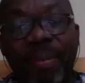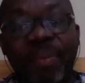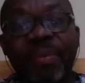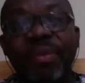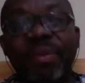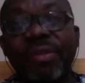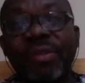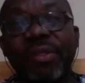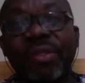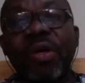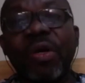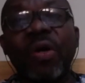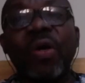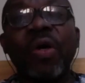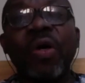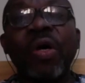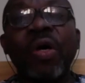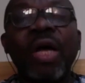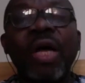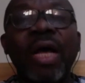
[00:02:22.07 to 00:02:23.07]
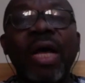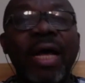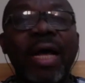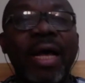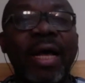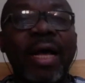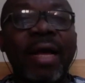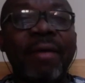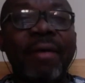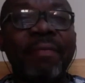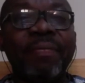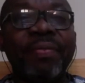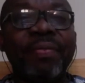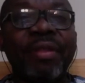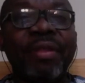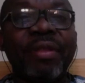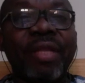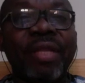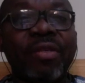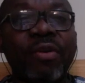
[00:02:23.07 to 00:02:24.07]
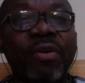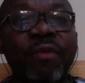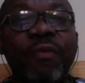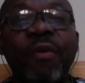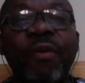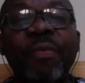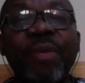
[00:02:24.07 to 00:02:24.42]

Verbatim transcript: So so for me,